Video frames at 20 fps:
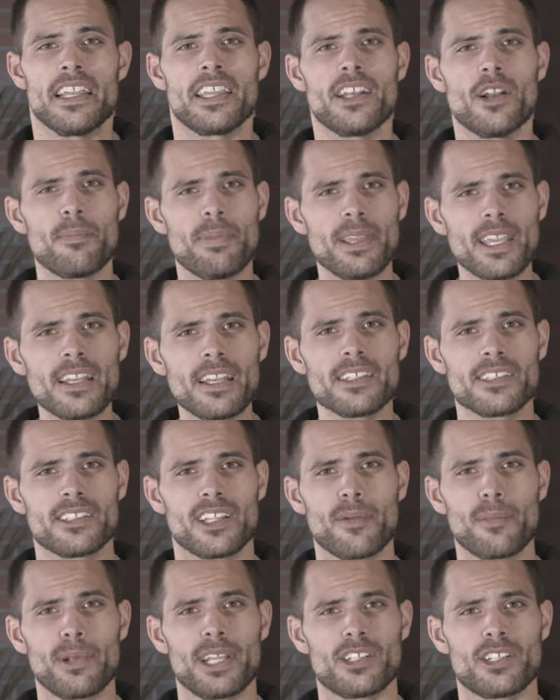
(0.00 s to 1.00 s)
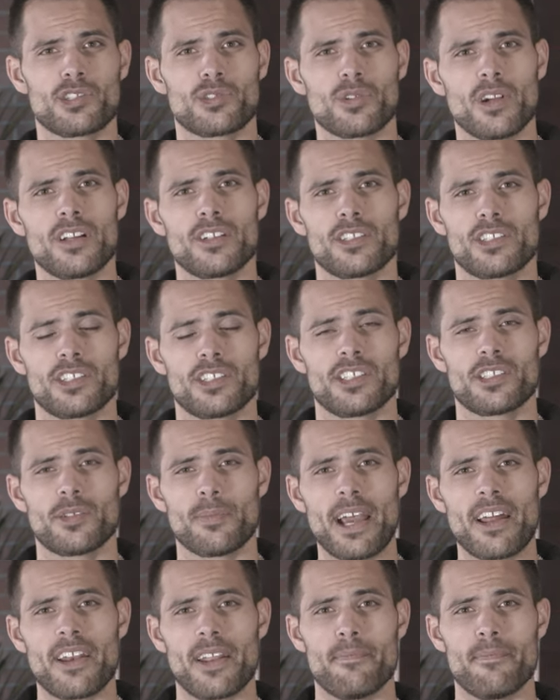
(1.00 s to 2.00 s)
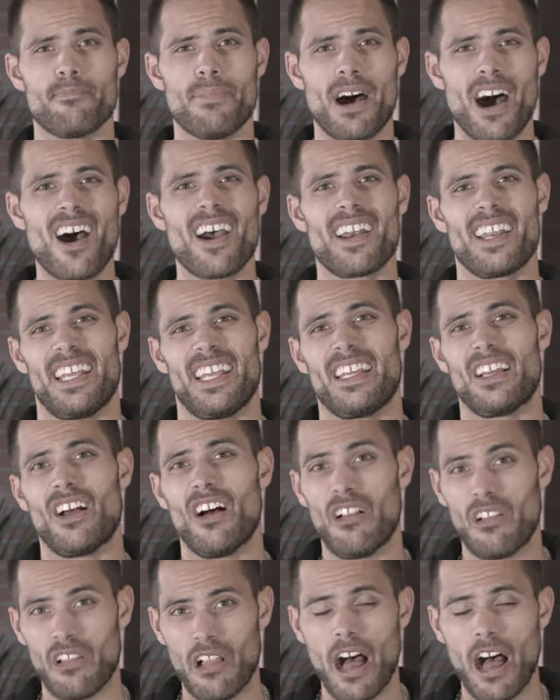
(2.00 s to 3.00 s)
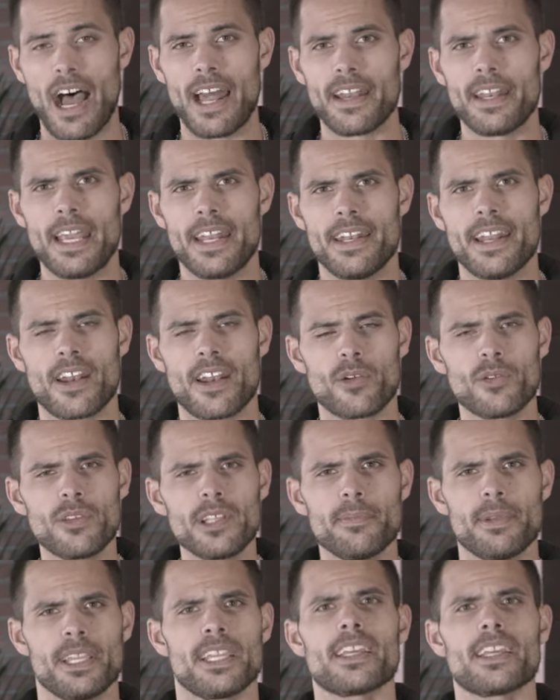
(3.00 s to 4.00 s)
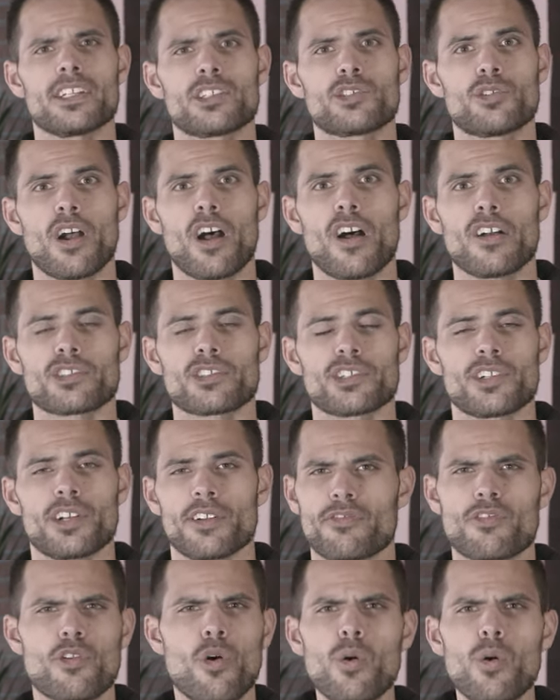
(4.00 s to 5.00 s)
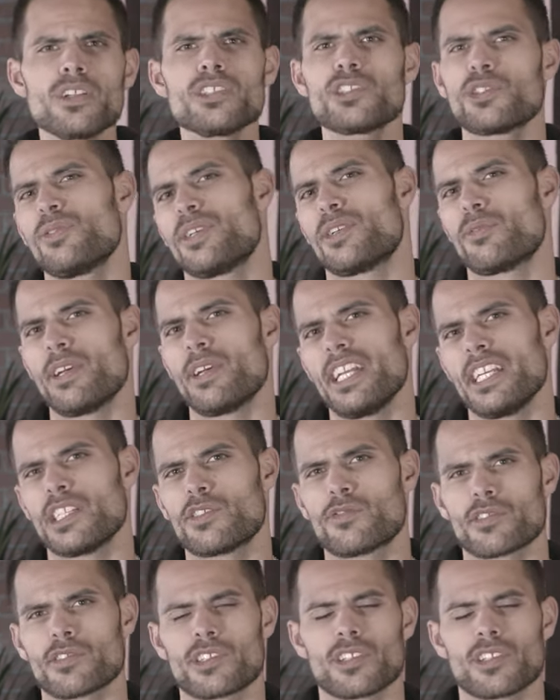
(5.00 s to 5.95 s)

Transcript: You know, being a celebrity astrologer is about embodying a lot. Not only being an astrologer and of course doing readings for